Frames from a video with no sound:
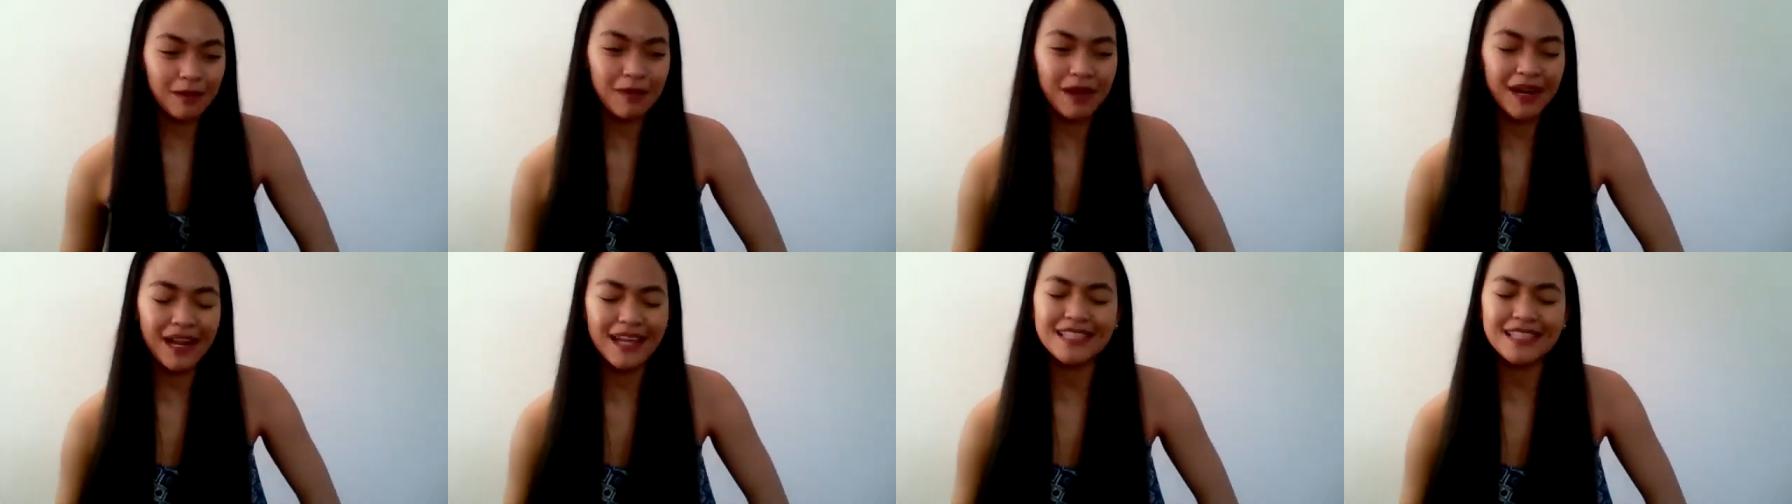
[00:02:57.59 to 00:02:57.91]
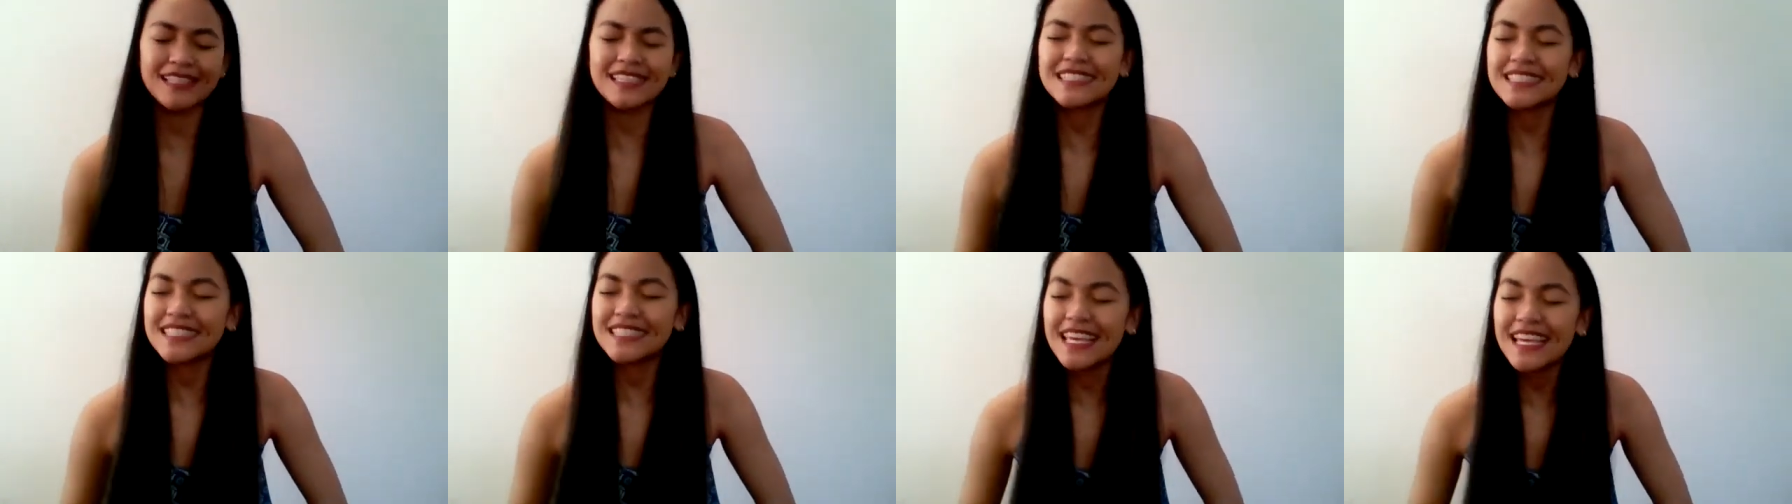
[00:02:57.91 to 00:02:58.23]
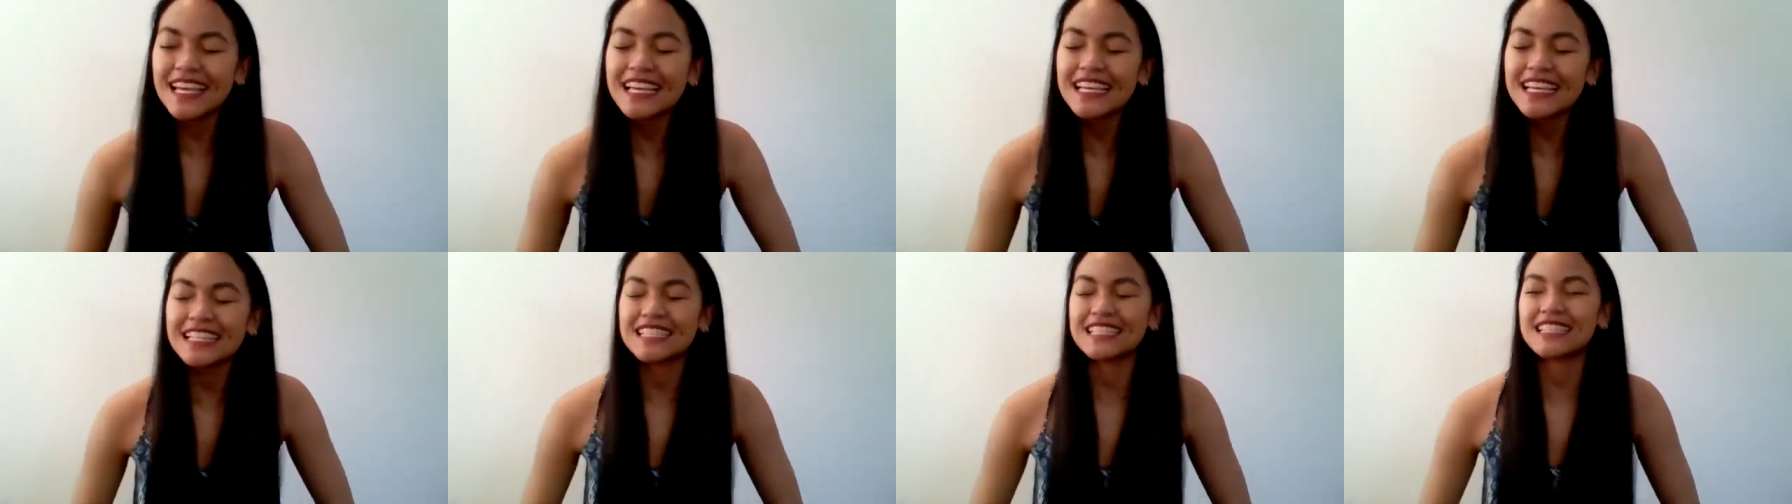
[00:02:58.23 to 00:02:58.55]
But I didn't
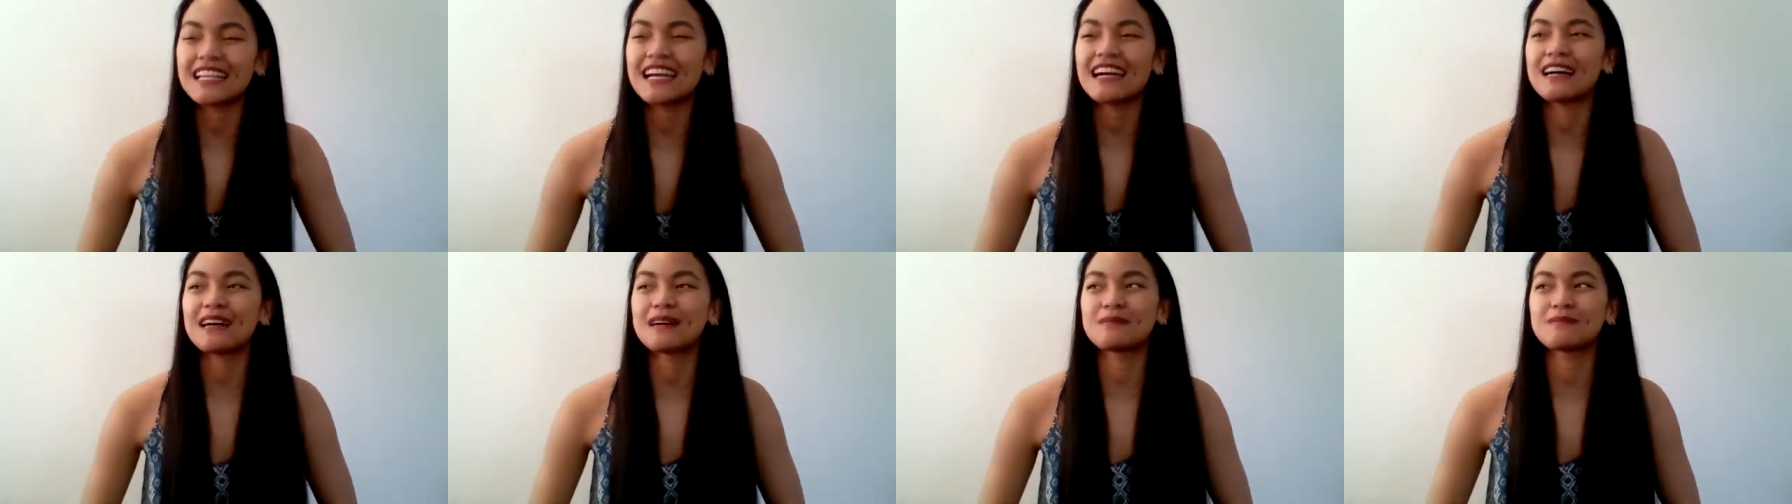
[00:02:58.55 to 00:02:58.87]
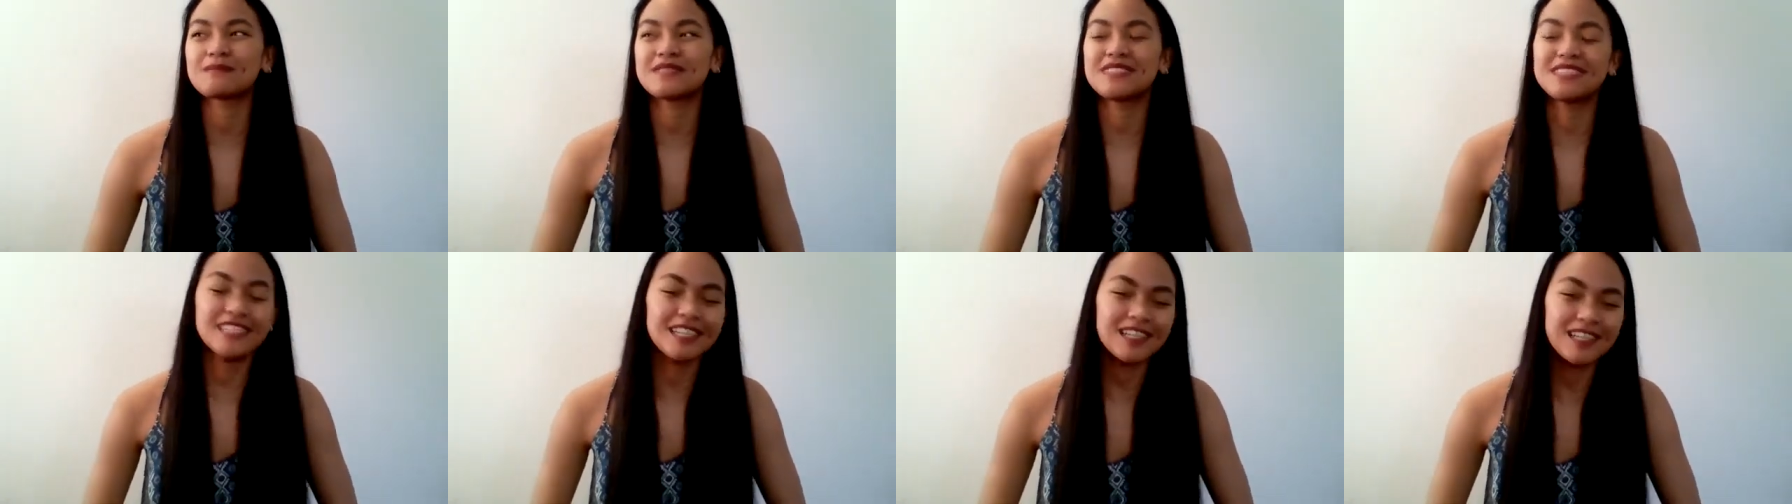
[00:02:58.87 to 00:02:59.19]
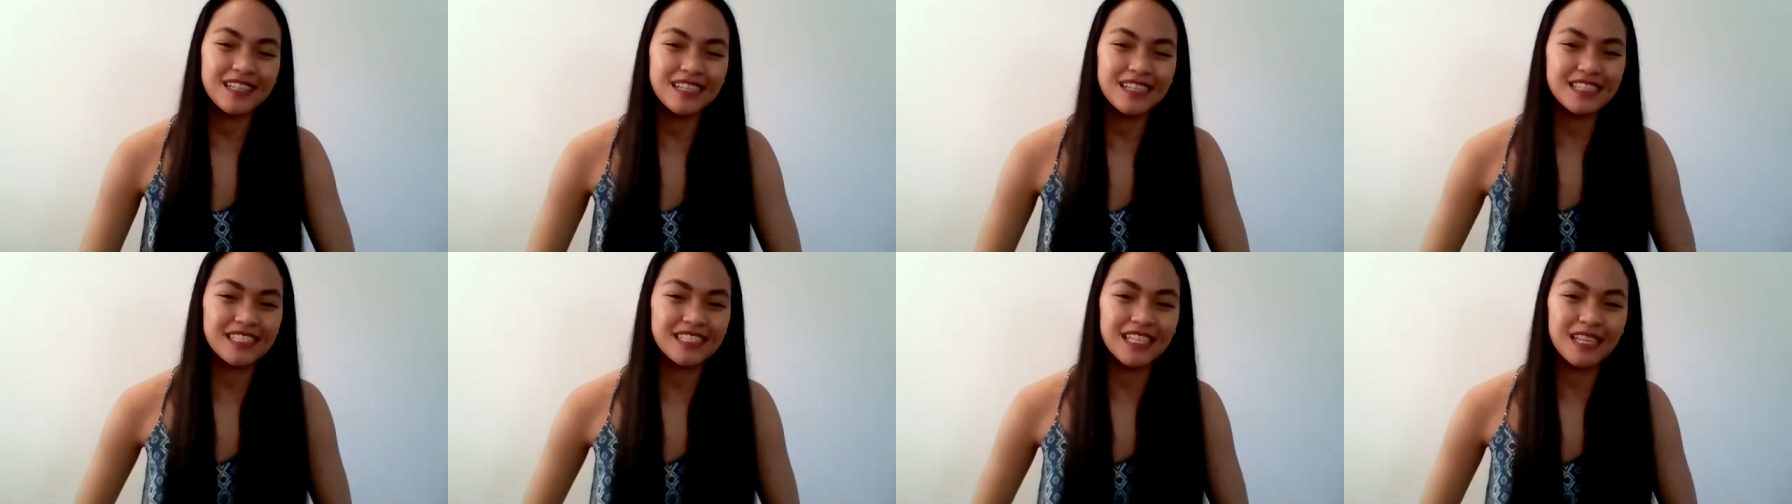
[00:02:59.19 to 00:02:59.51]
take it
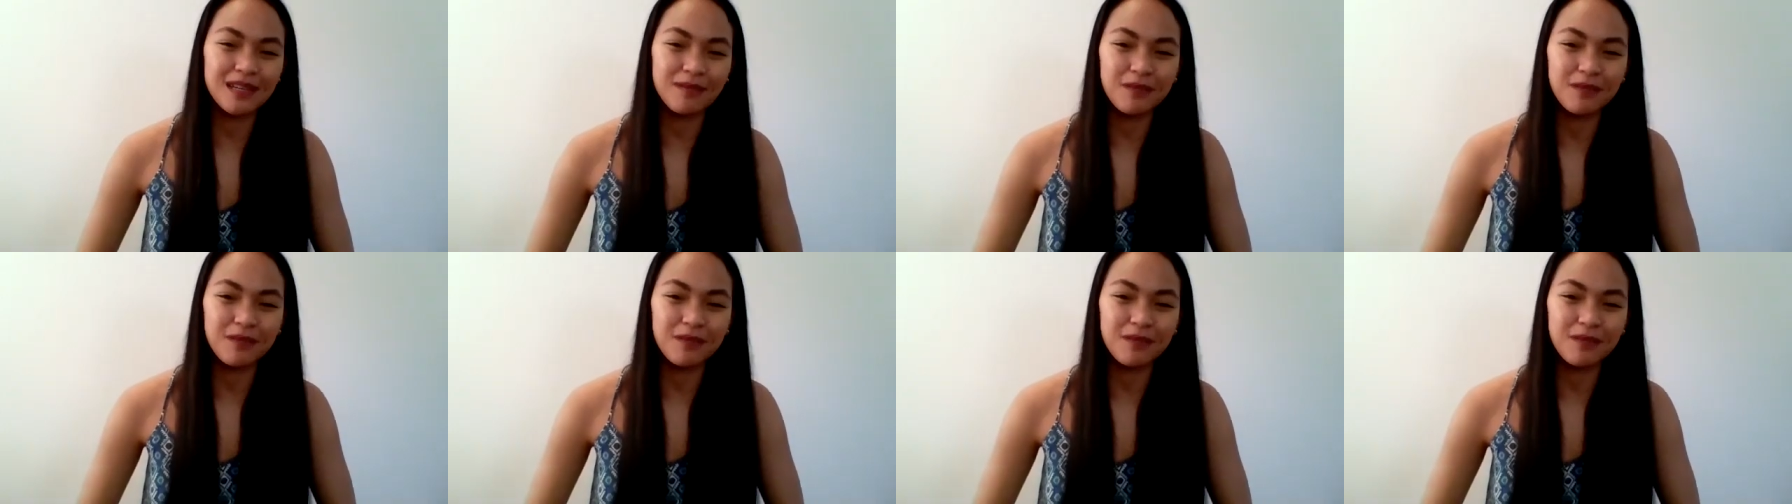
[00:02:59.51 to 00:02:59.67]
seriously